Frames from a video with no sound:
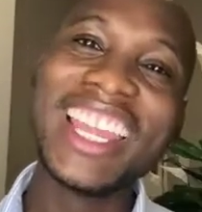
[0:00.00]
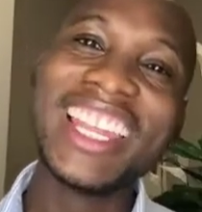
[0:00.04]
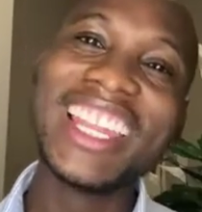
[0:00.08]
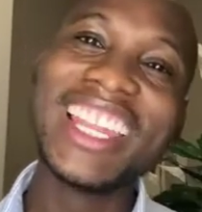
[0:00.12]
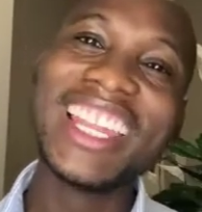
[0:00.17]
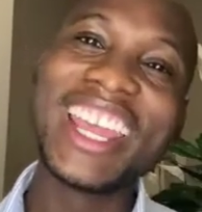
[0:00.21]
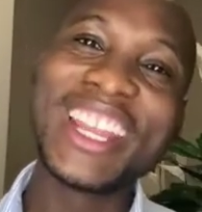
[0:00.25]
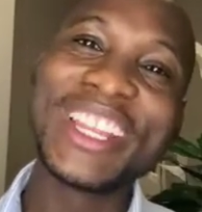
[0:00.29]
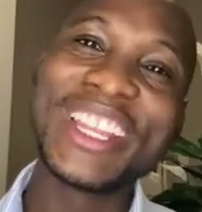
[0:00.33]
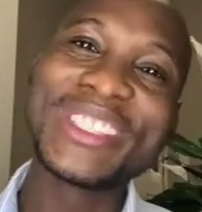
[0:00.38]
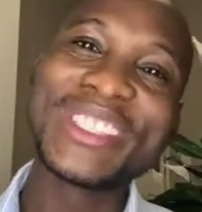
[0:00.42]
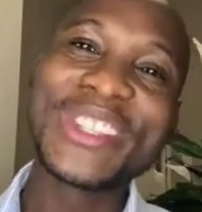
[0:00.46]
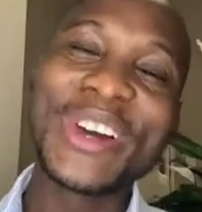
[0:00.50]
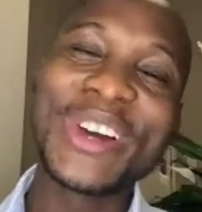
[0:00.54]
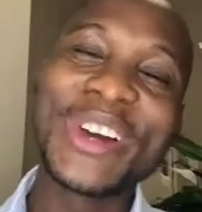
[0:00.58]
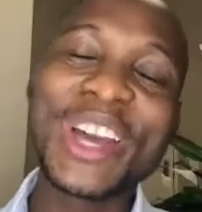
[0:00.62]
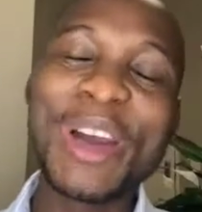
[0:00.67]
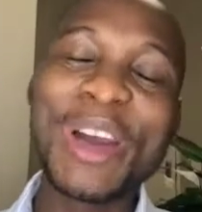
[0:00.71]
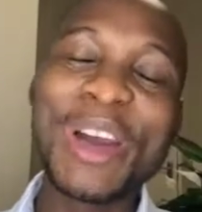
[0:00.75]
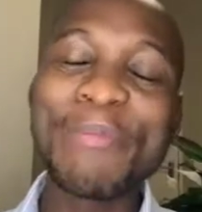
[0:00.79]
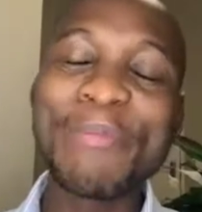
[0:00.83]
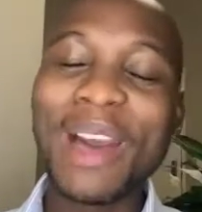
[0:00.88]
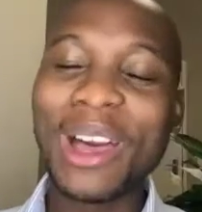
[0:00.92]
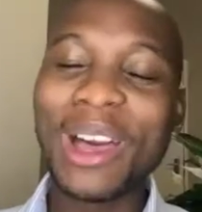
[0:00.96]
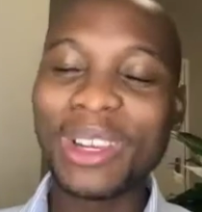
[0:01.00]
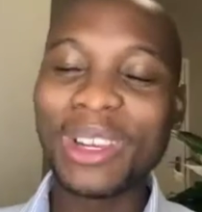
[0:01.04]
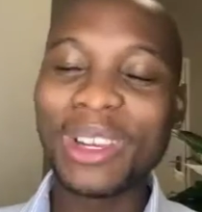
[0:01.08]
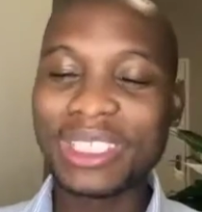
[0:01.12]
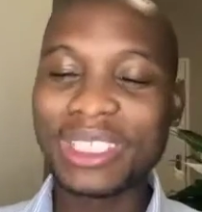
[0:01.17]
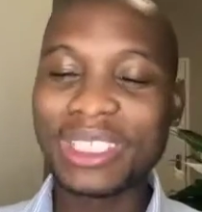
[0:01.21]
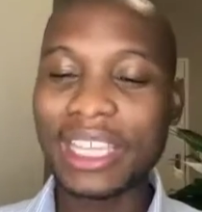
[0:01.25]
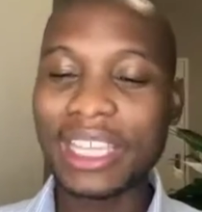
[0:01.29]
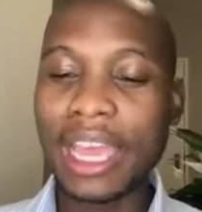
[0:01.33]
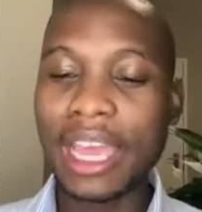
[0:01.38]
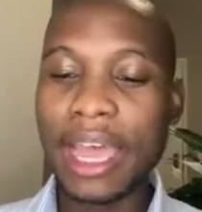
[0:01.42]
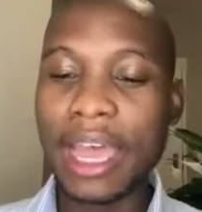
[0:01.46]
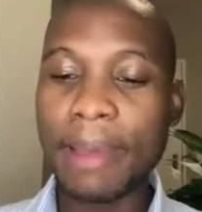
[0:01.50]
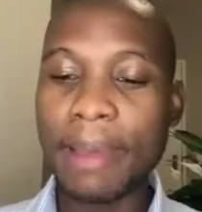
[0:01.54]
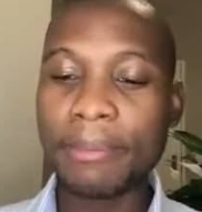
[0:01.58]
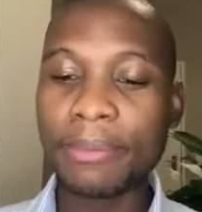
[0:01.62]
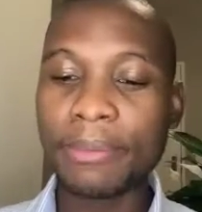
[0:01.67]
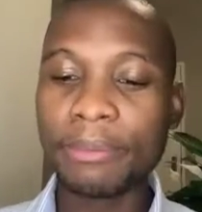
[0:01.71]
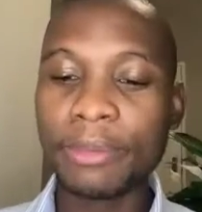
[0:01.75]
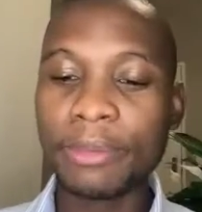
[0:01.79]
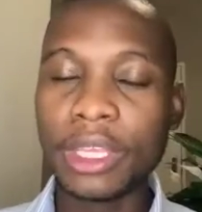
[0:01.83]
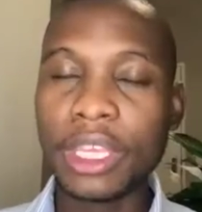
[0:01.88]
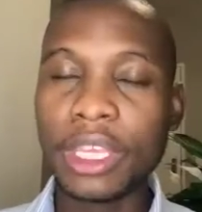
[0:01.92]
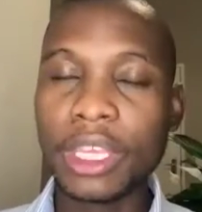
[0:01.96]
Let us talk about,
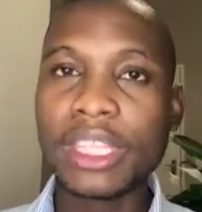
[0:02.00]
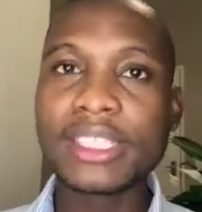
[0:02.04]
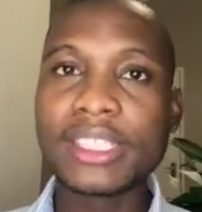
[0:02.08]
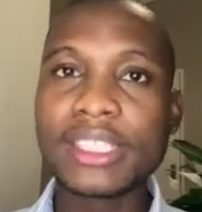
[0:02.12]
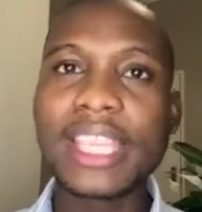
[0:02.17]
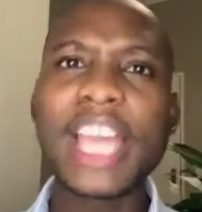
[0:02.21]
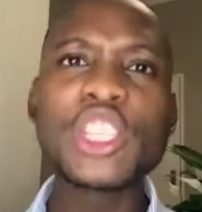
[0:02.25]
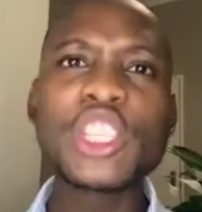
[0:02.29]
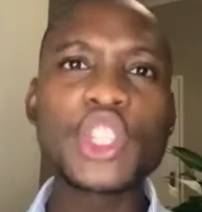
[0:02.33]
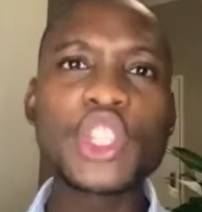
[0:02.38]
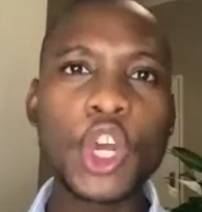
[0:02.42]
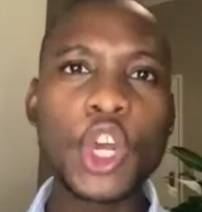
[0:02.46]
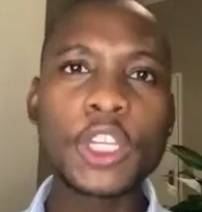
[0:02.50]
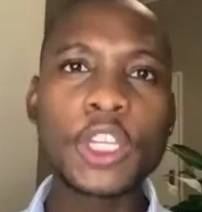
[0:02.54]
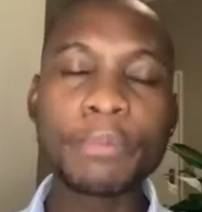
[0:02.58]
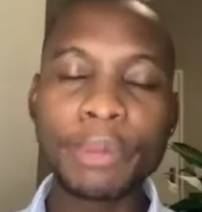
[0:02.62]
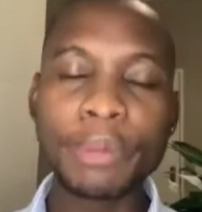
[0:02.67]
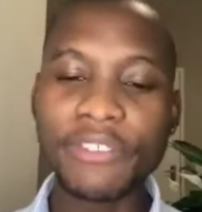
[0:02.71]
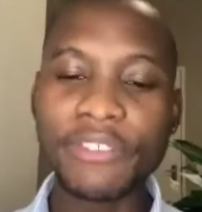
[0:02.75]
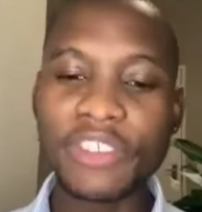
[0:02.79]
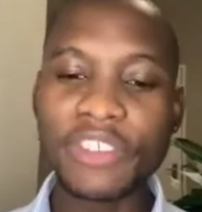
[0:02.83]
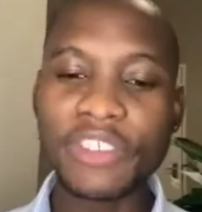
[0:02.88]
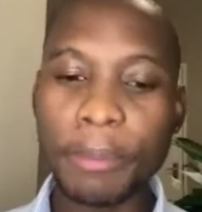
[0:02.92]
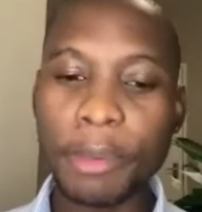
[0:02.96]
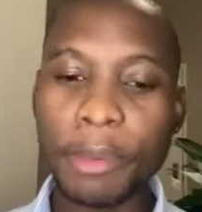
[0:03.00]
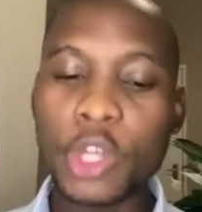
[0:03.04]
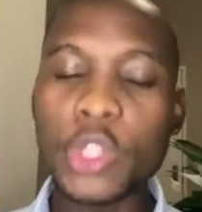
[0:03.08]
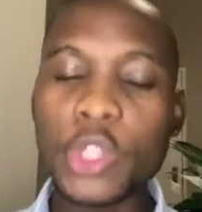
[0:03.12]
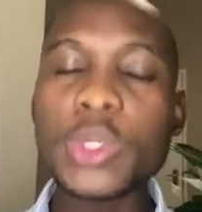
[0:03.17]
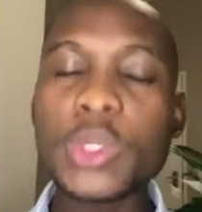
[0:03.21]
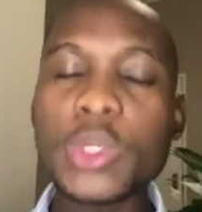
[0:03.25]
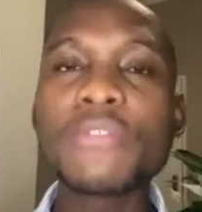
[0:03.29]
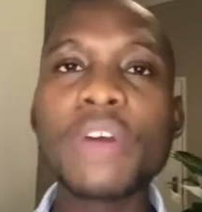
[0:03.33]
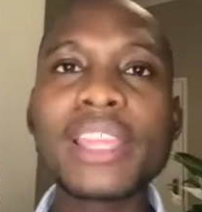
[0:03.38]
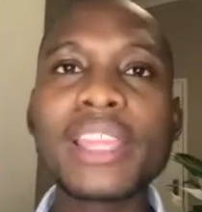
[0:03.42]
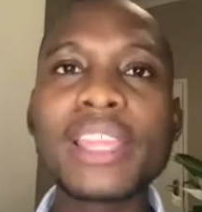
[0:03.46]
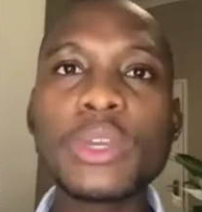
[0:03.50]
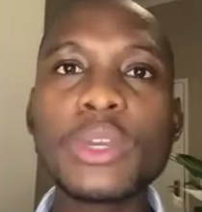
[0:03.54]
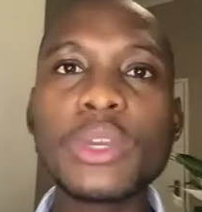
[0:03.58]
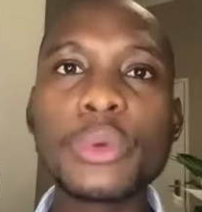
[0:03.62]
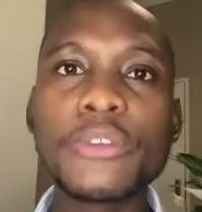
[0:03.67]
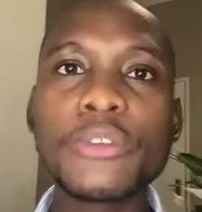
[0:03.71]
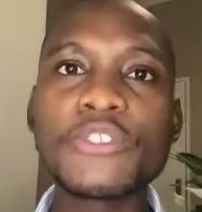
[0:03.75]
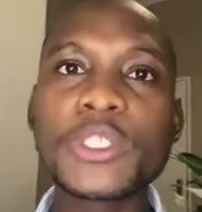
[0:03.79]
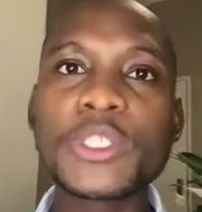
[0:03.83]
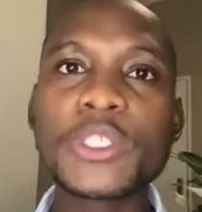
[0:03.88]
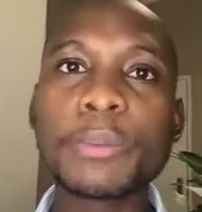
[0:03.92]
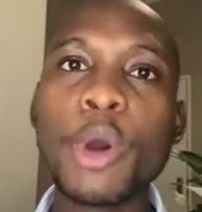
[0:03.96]
touch on briefly, because I think
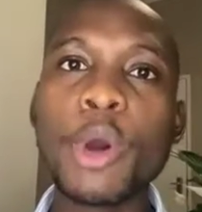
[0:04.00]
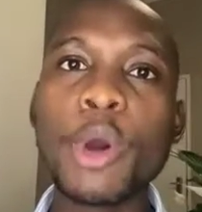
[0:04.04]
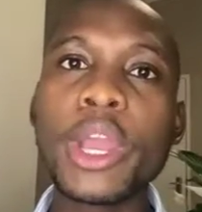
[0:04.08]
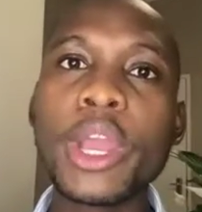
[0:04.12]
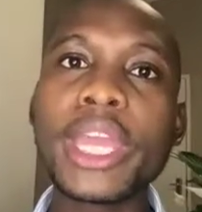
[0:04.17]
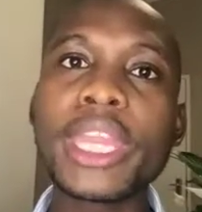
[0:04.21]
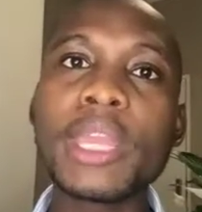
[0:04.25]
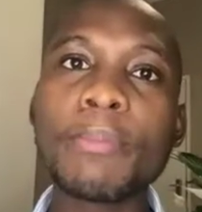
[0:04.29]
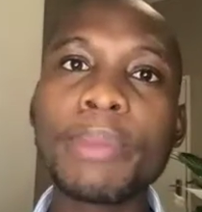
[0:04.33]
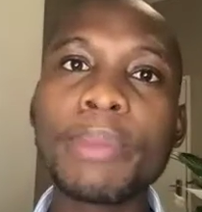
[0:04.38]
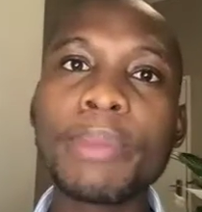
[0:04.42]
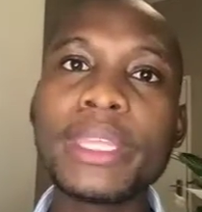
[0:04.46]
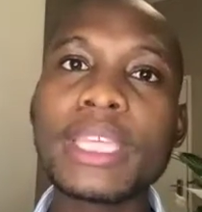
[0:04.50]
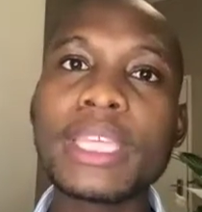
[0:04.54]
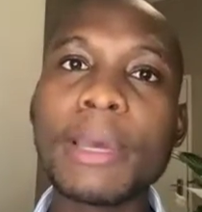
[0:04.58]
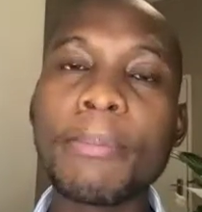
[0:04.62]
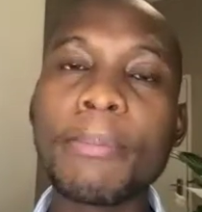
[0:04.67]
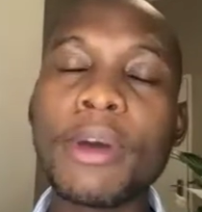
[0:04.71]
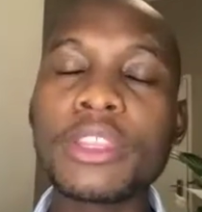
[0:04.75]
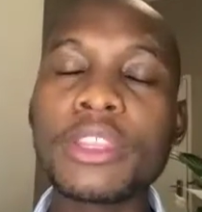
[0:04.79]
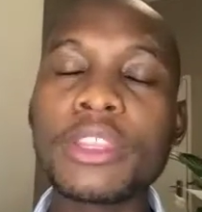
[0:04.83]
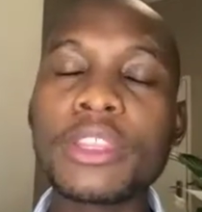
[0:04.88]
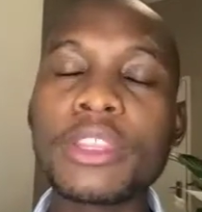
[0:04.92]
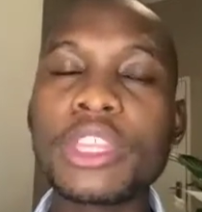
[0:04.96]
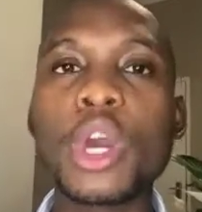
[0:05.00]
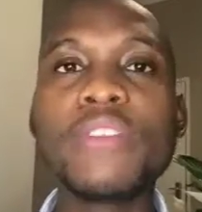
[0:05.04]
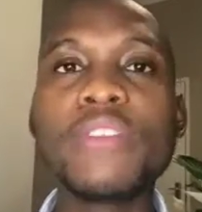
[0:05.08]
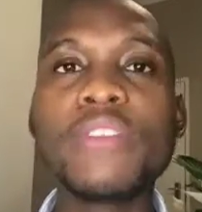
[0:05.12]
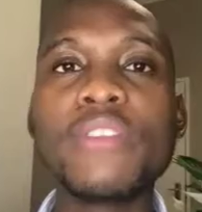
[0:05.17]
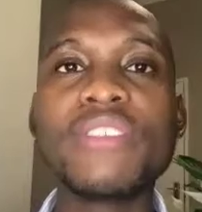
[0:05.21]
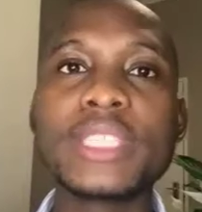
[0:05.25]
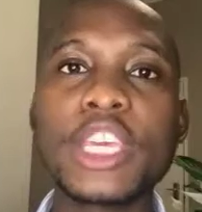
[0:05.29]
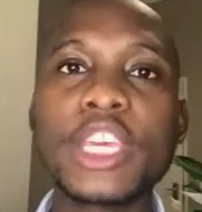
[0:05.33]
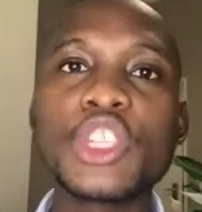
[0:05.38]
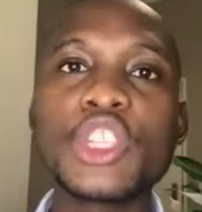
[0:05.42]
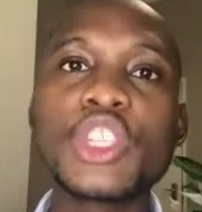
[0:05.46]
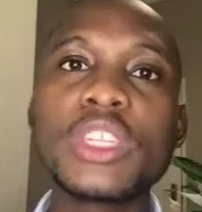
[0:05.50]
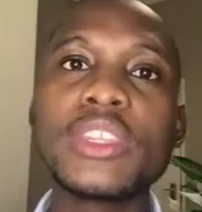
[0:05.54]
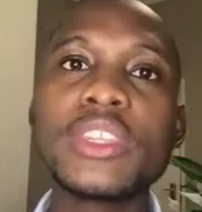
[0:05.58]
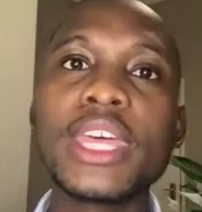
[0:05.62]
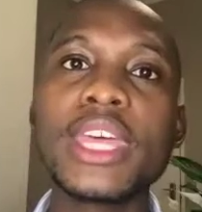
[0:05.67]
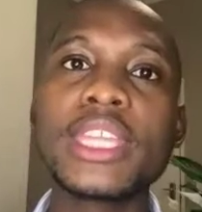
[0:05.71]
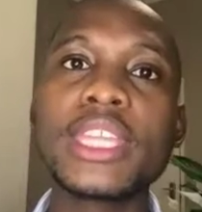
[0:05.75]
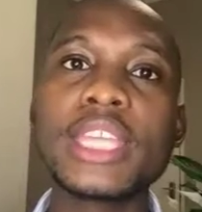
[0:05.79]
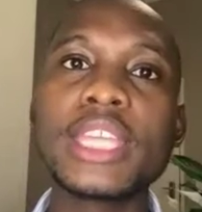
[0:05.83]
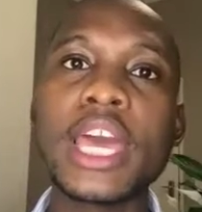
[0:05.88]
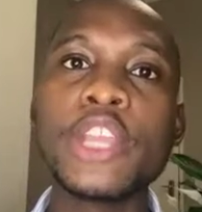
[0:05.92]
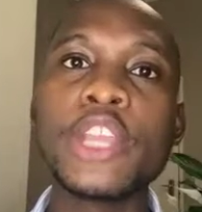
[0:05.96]
we've spoken a bit about the conversation
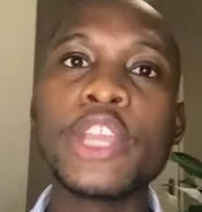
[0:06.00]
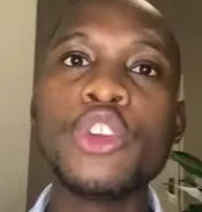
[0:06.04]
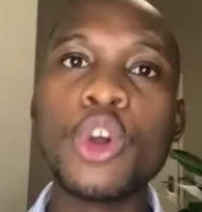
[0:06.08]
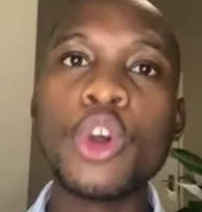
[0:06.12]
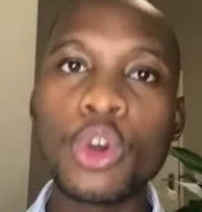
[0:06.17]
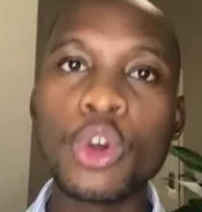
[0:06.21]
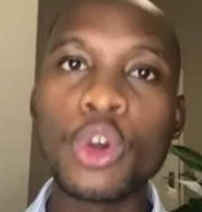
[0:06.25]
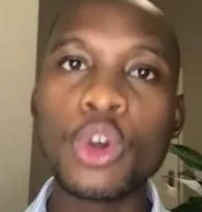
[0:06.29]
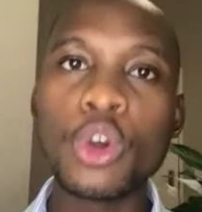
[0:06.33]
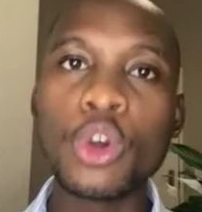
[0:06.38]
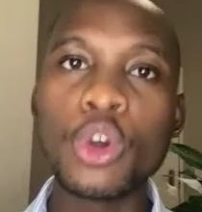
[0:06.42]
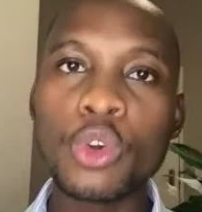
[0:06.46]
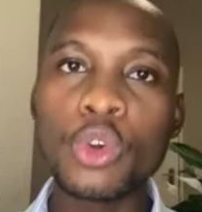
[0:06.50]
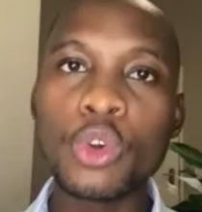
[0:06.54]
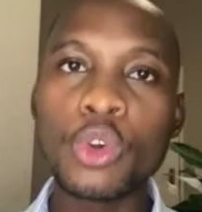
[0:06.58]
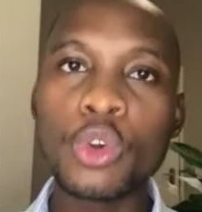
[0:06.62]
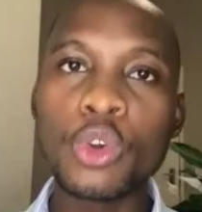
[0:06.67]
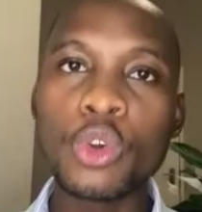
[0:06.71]
that Anoku